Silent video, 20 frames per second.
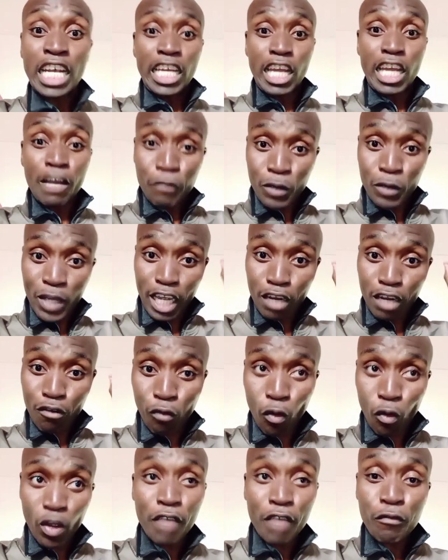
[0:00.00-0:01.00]
If you
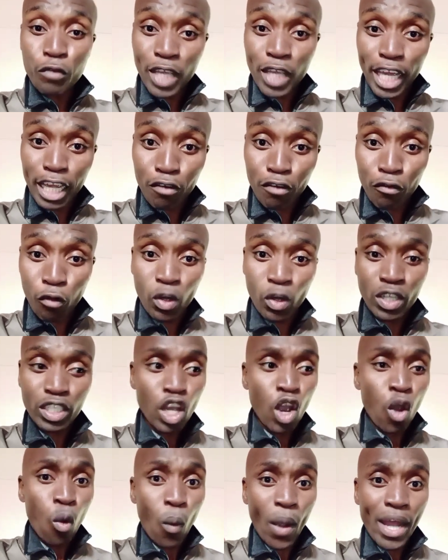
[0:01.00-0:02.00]
can vote,
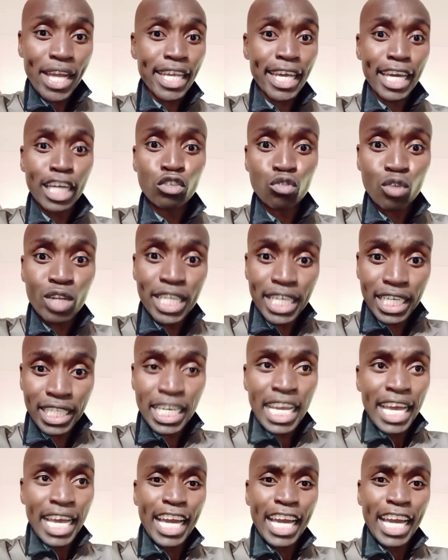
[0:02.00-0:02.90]
why can't you lead?